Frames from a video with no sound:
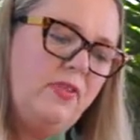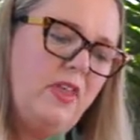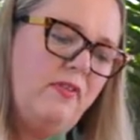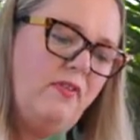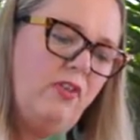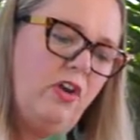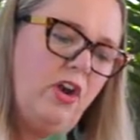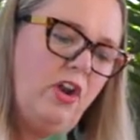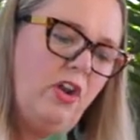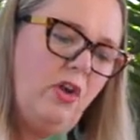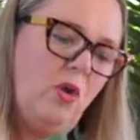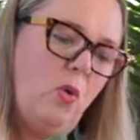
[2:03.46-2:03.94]

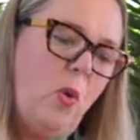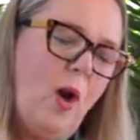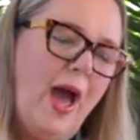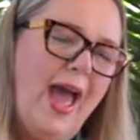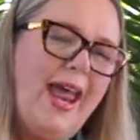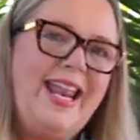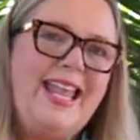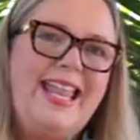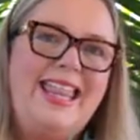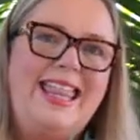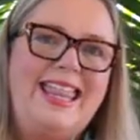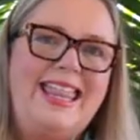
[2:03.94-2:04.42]
They've got
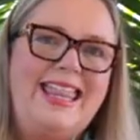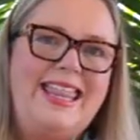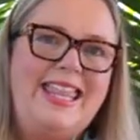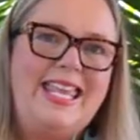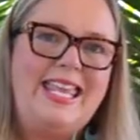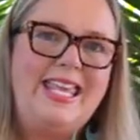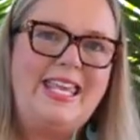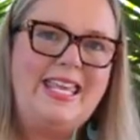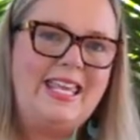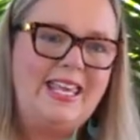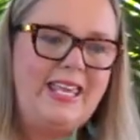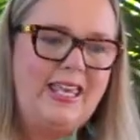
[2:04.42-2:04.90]
quite a
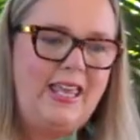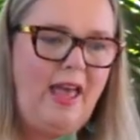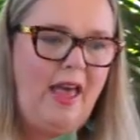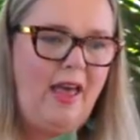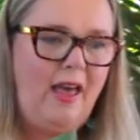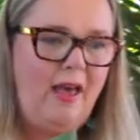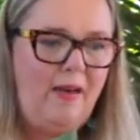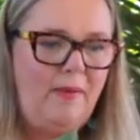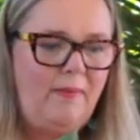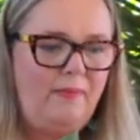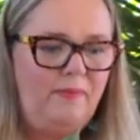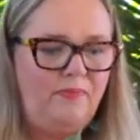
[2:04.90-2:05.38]

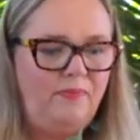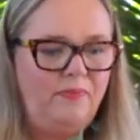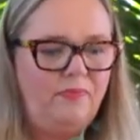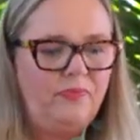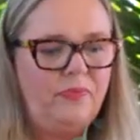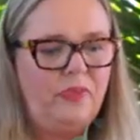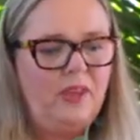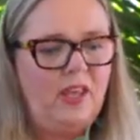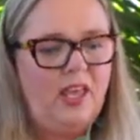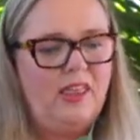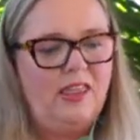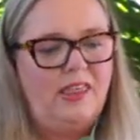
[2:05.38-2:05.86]

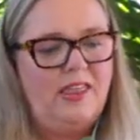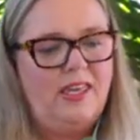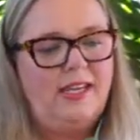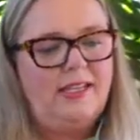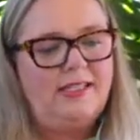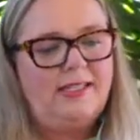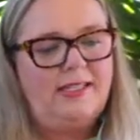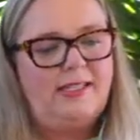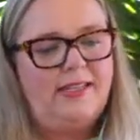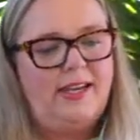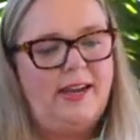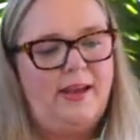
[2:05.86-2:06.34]

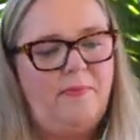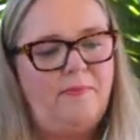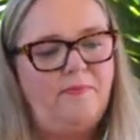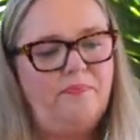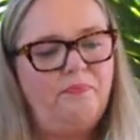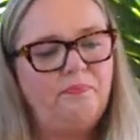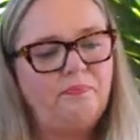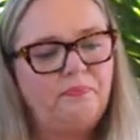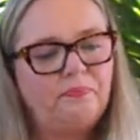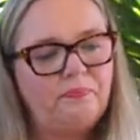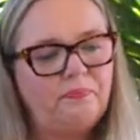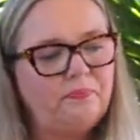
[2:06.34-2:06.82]
thick stem.
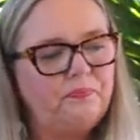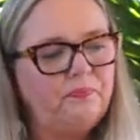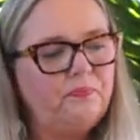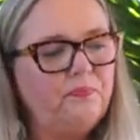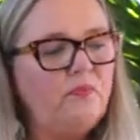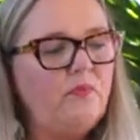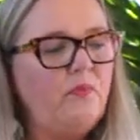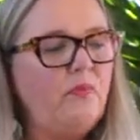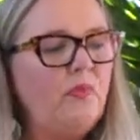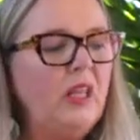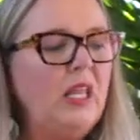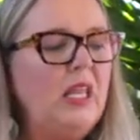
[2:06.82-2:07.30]

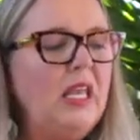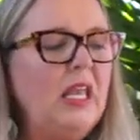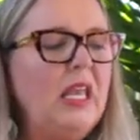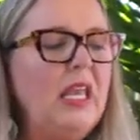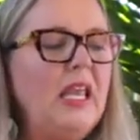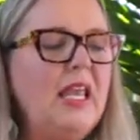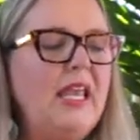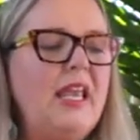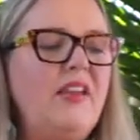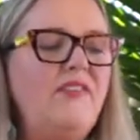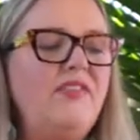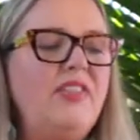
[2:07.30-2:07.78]

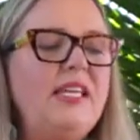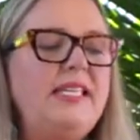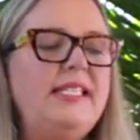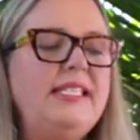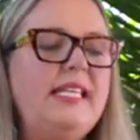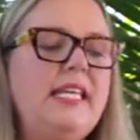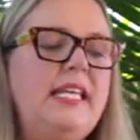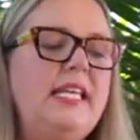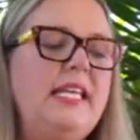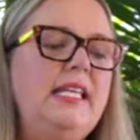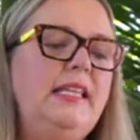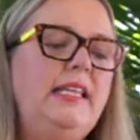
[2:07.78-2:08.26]
If there's
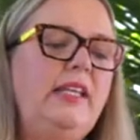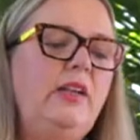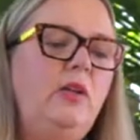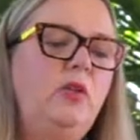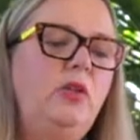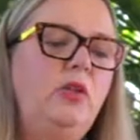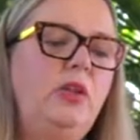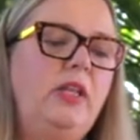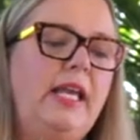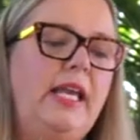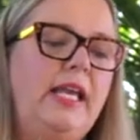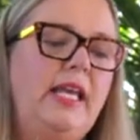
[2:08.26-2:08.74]
any
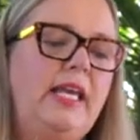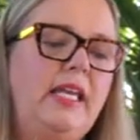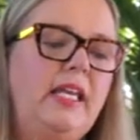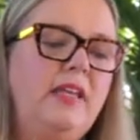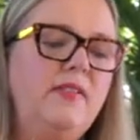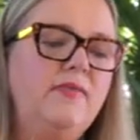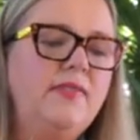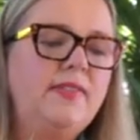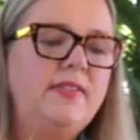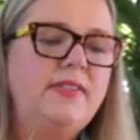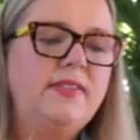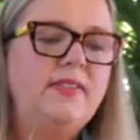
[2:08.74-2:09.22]
little
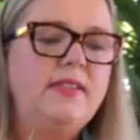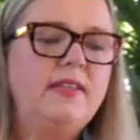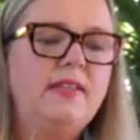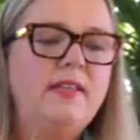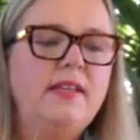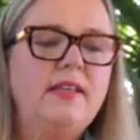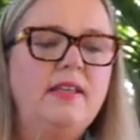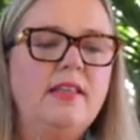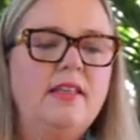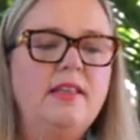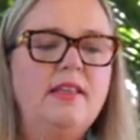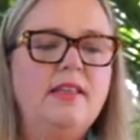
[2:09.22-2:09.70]
leaves
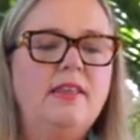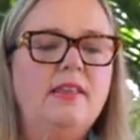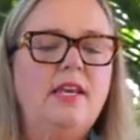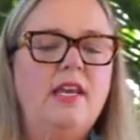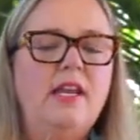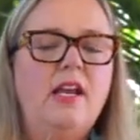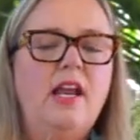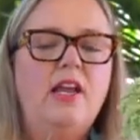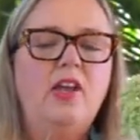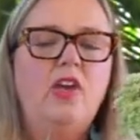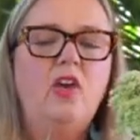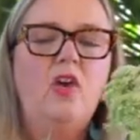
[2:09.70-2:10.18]

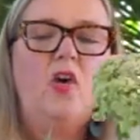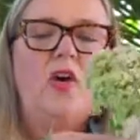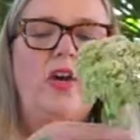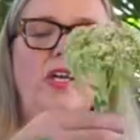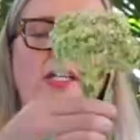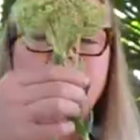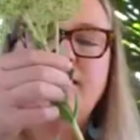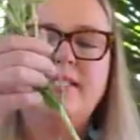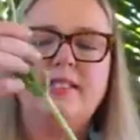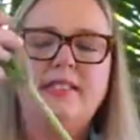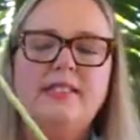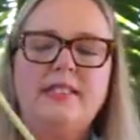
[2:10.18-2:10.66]
that are
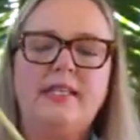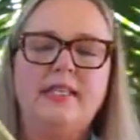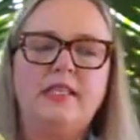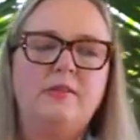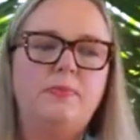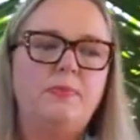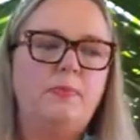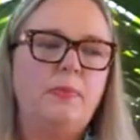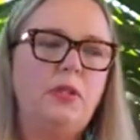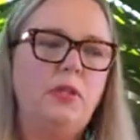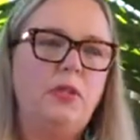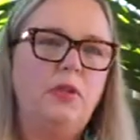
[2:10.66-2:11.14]
going to
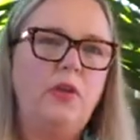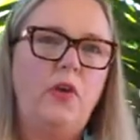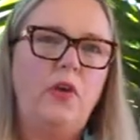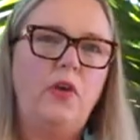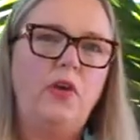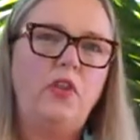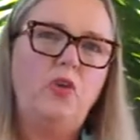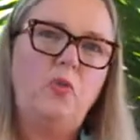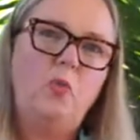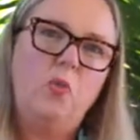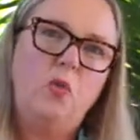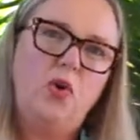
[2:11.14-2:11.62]
sit
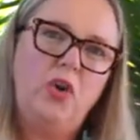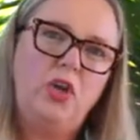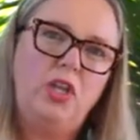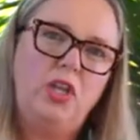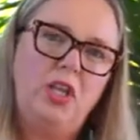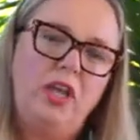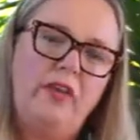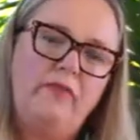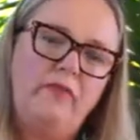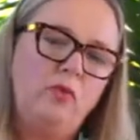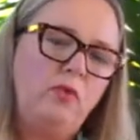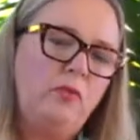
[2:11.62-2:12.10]
below the water
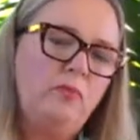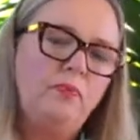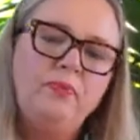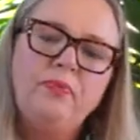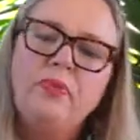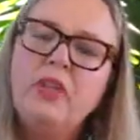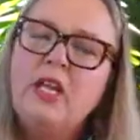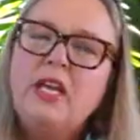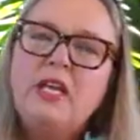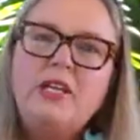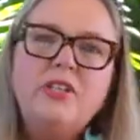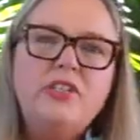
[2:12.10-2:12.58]
level,
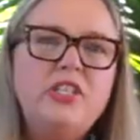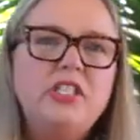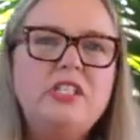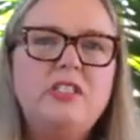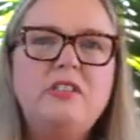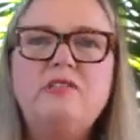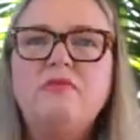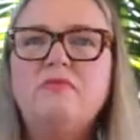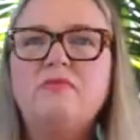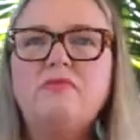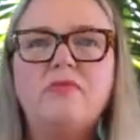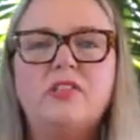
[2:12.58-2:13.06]

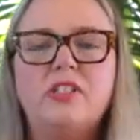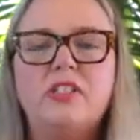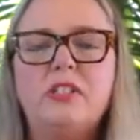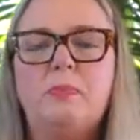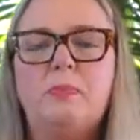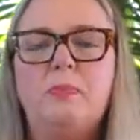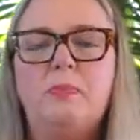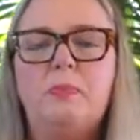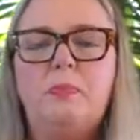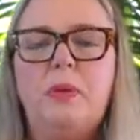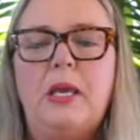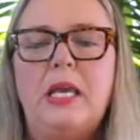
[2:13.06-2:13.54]

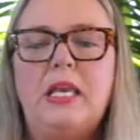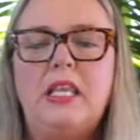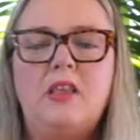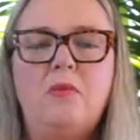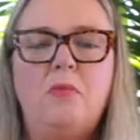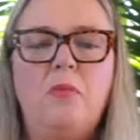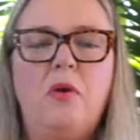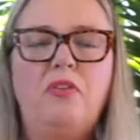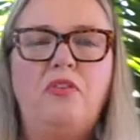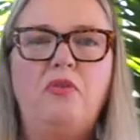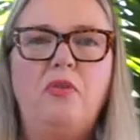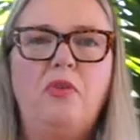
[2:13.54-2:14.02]
just pick
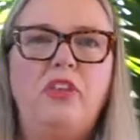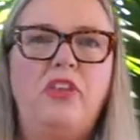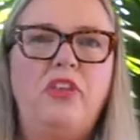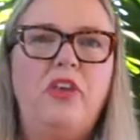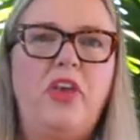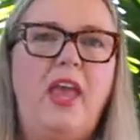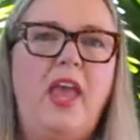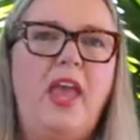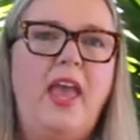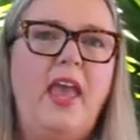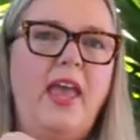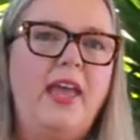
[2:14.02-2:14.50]
them off with
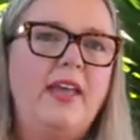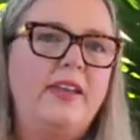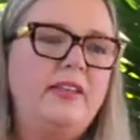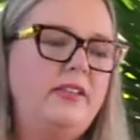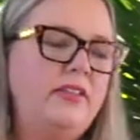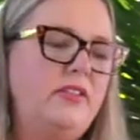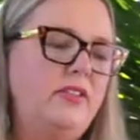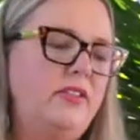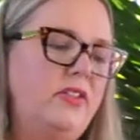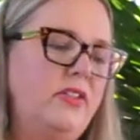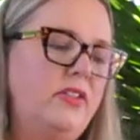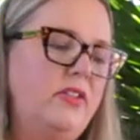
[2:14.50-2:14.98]
your
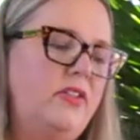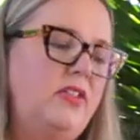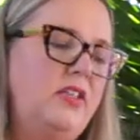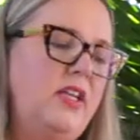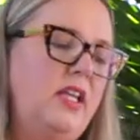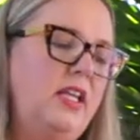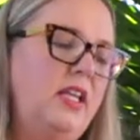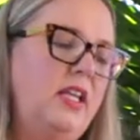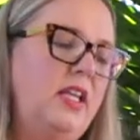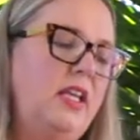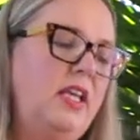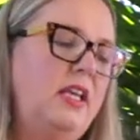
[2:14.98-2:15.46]
hand, just
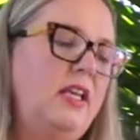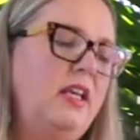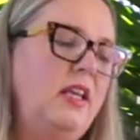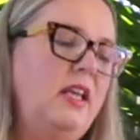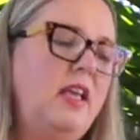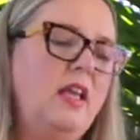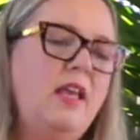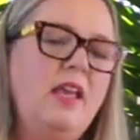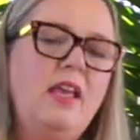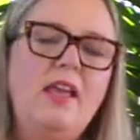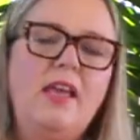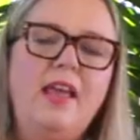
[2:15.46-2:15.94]
gently,
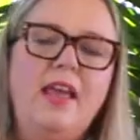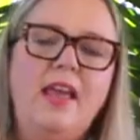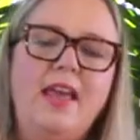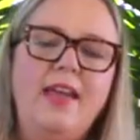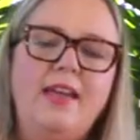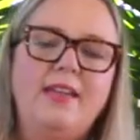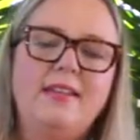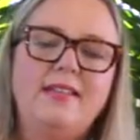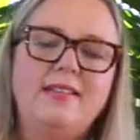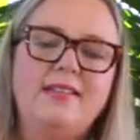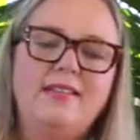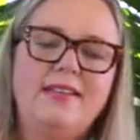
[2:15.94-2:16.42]

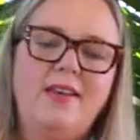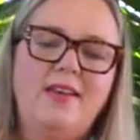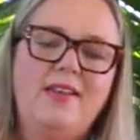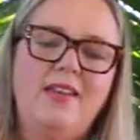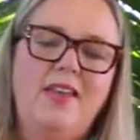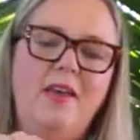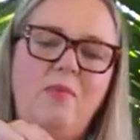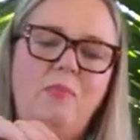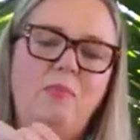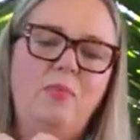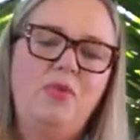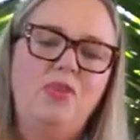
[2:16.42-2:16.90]
and
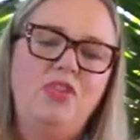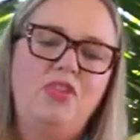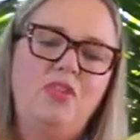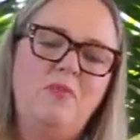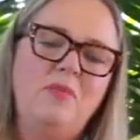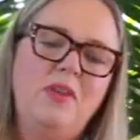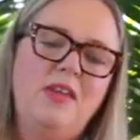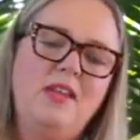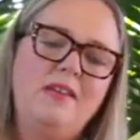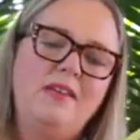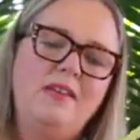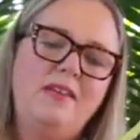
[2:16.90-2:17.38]
put
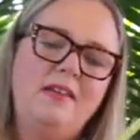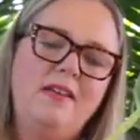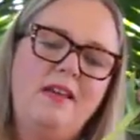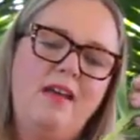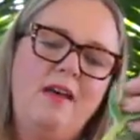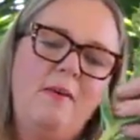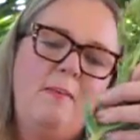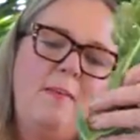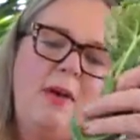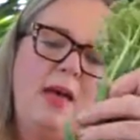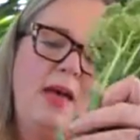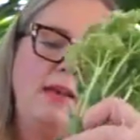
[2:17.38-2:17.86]
them in
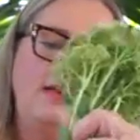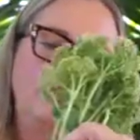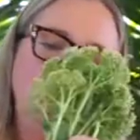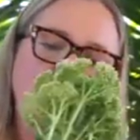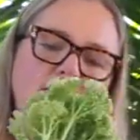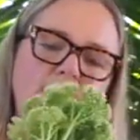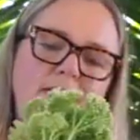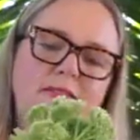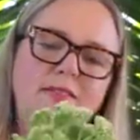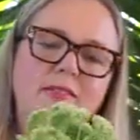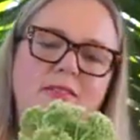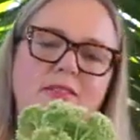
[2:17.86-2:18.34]

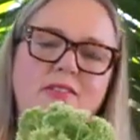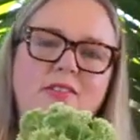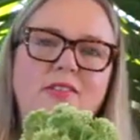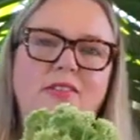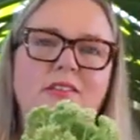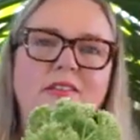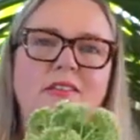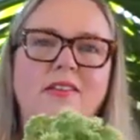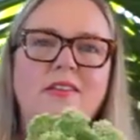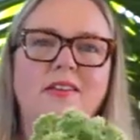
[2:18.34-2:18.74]
amongst